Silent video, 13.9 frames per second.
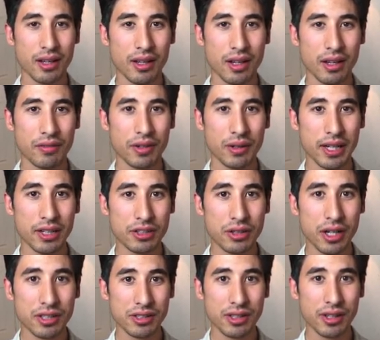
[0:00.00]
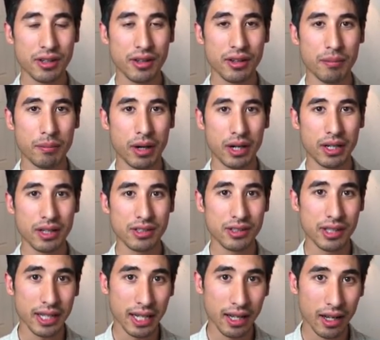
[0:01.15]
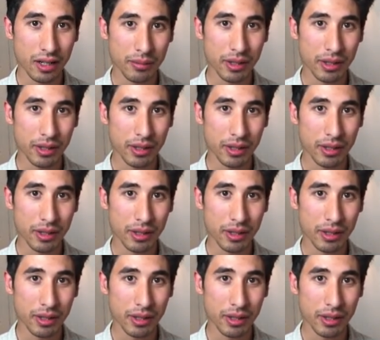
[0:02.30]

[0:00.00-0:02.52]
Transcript: if you're interested in the markets, the economy,